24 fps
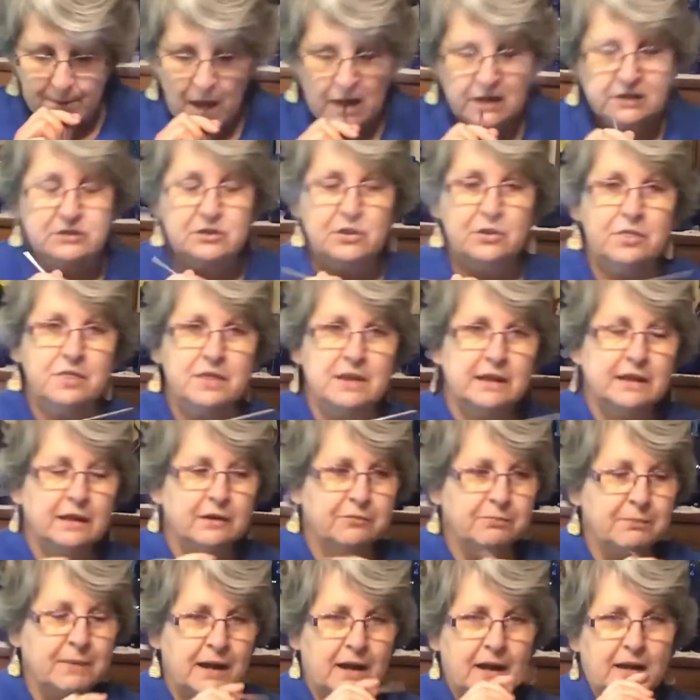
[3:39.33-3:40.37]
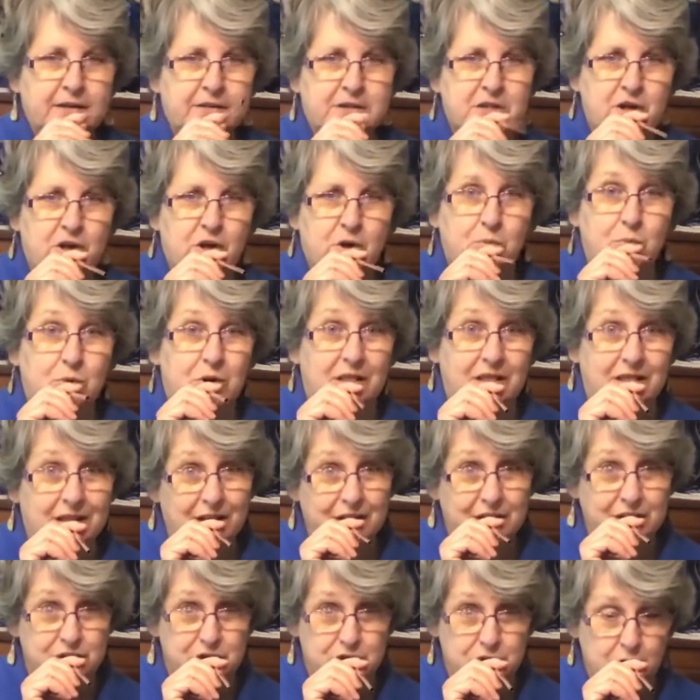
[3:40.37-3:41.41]
So think if my tongue were
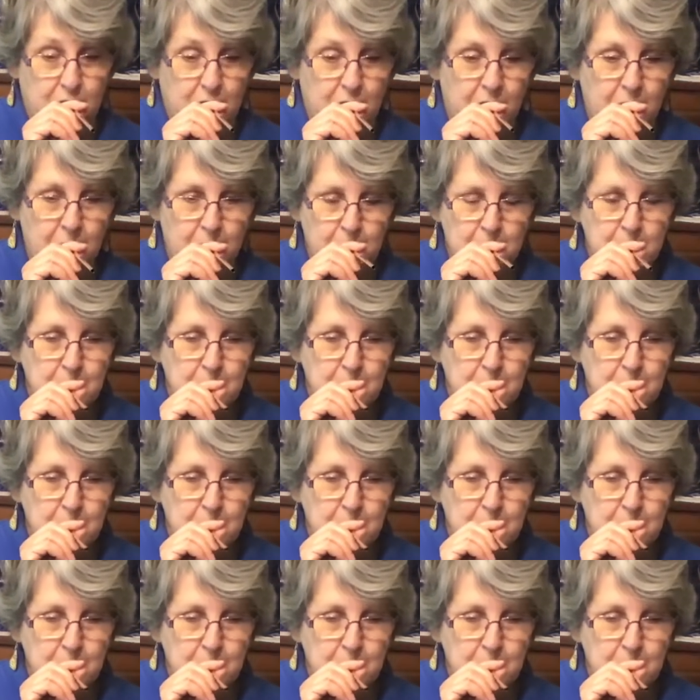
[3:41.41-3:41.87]
like a straw,